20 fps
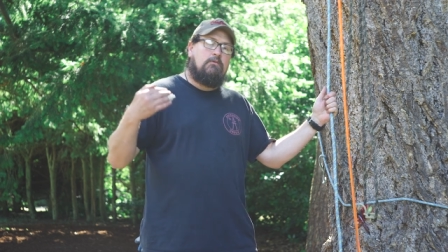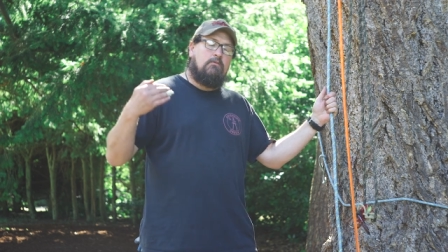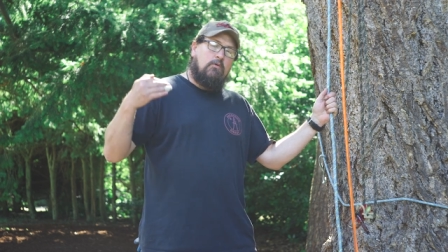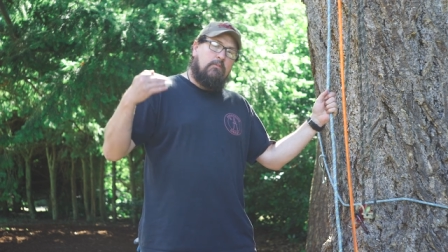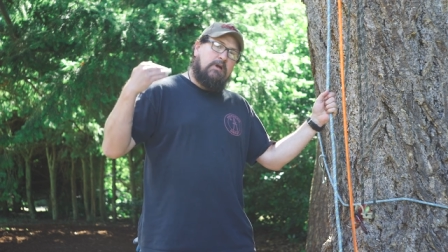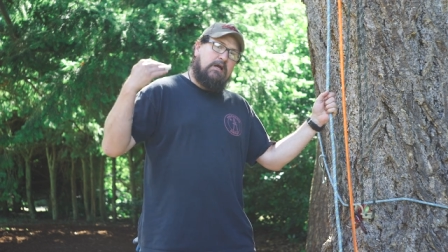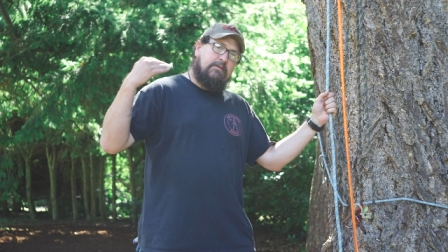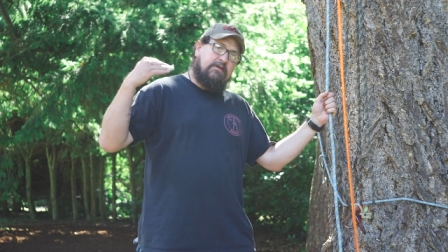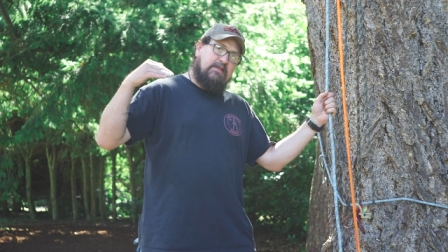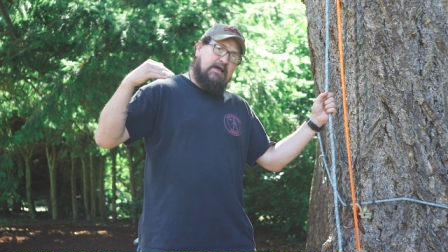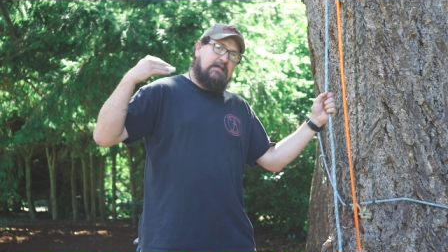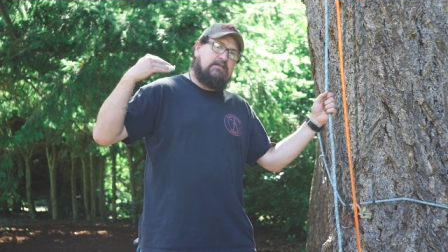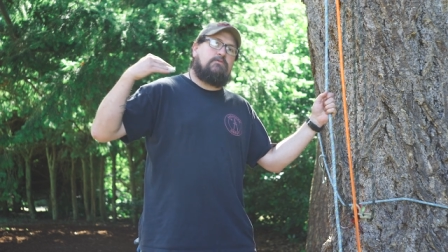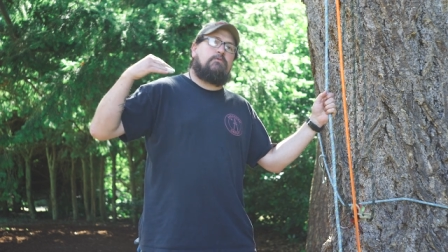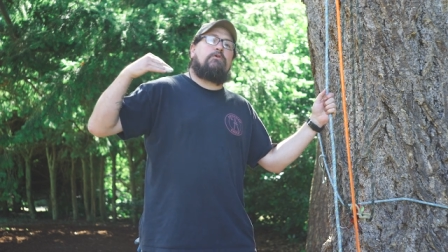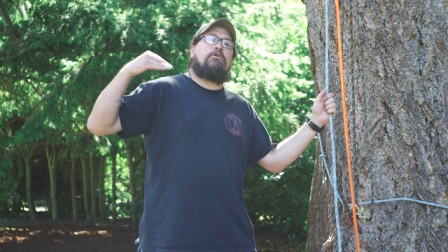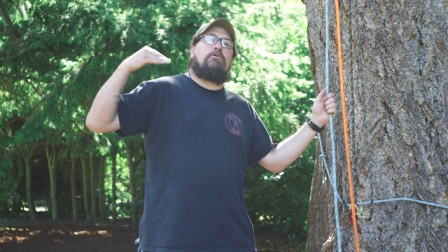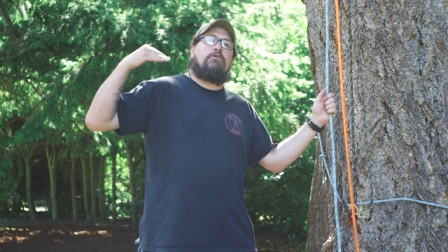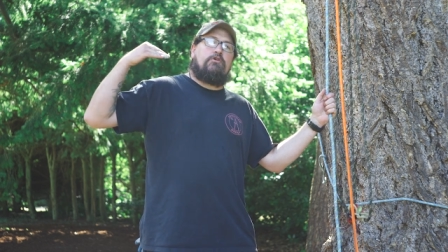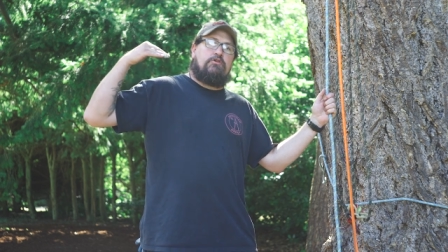well, maybe that's
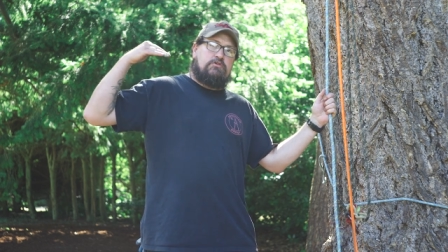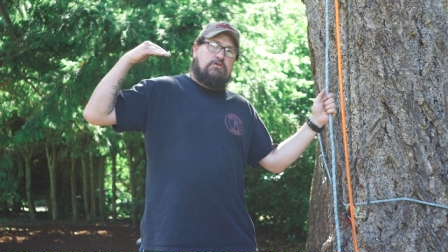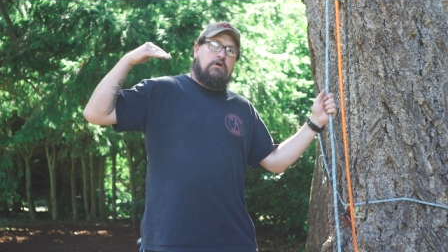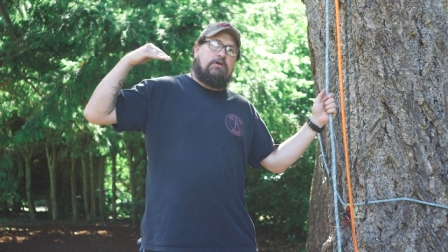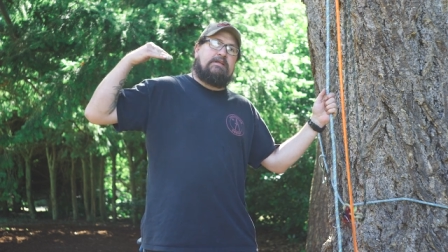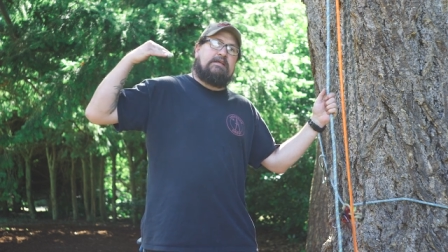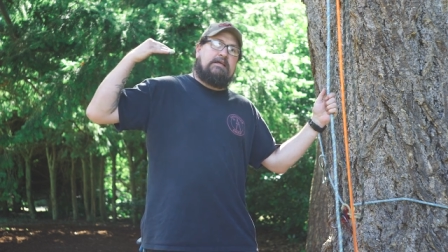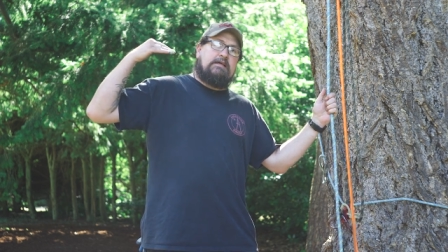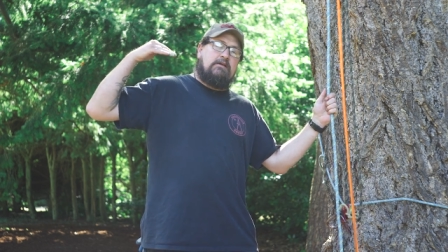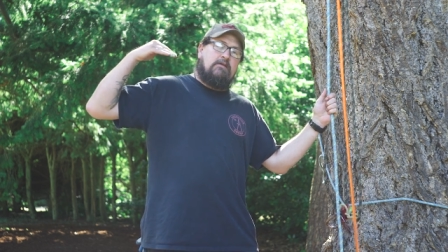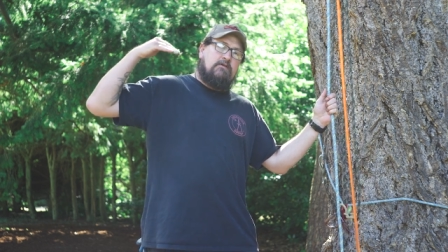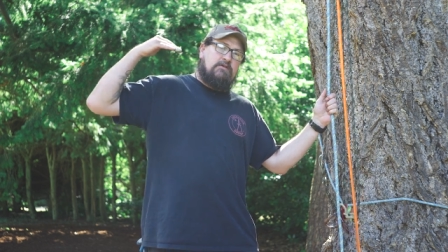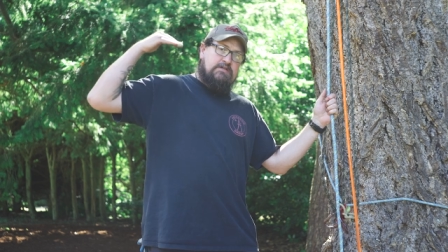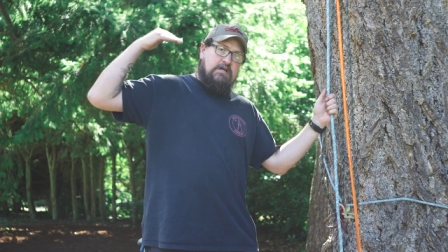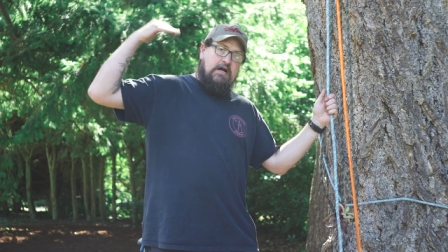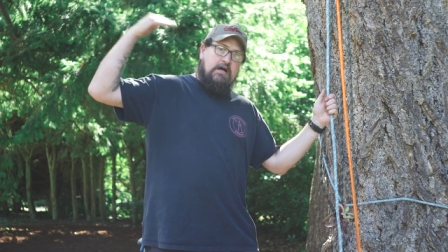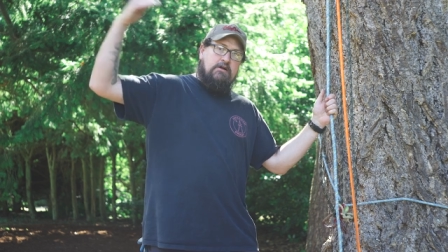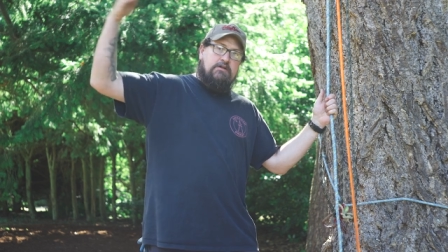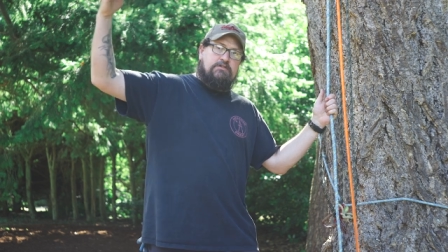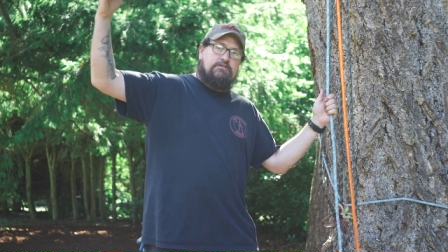where you'll start to get to those
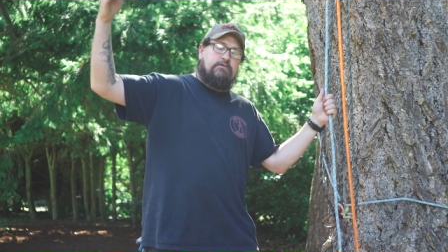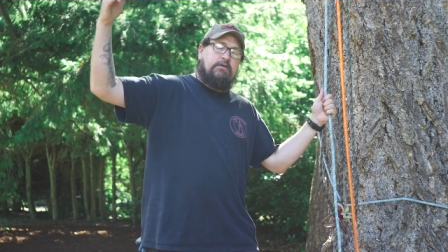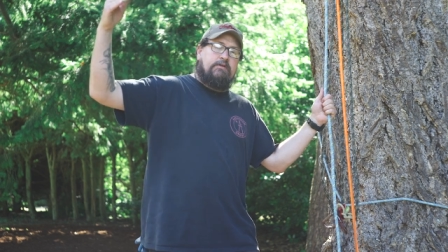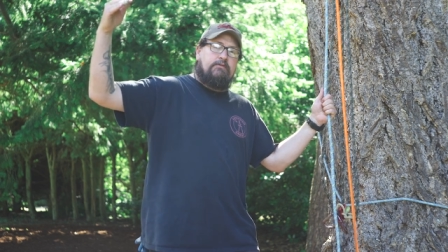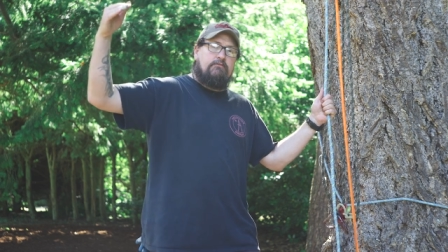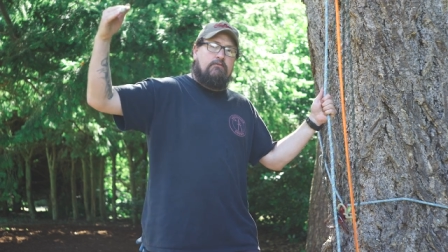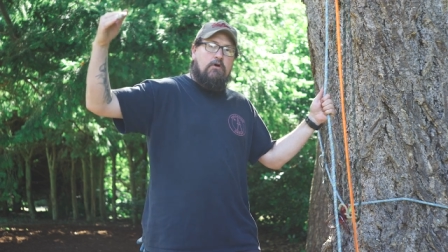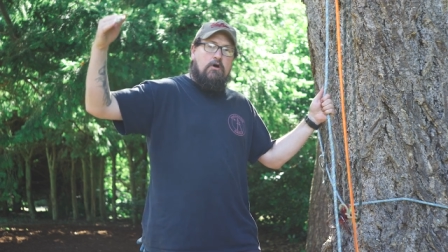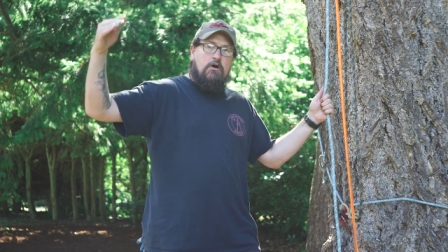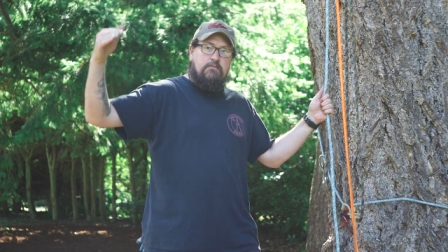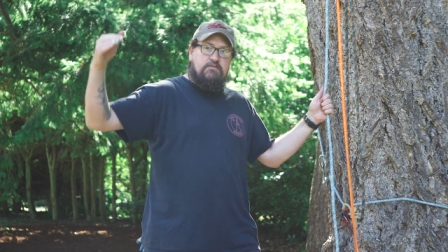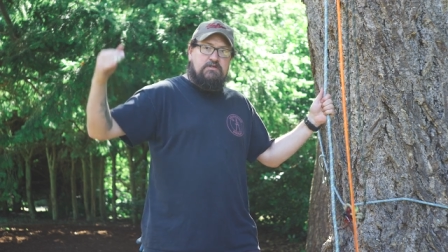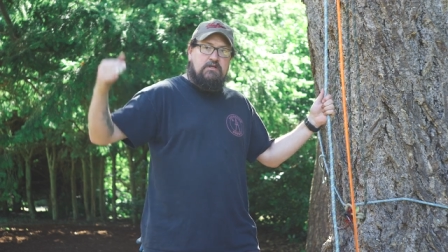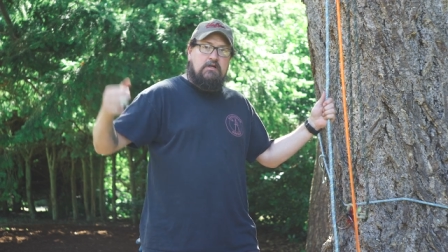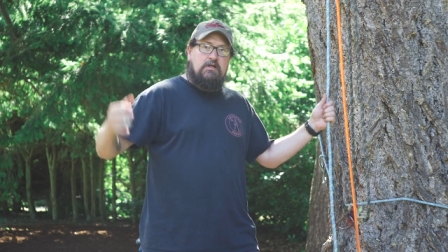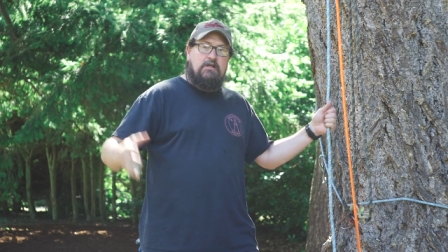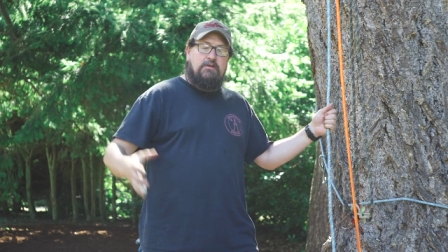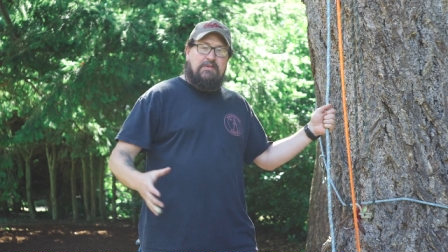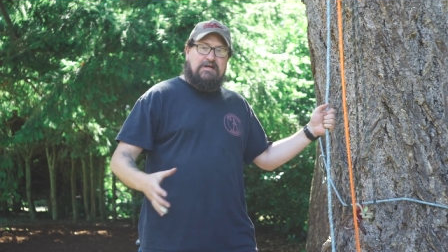higher strength ropes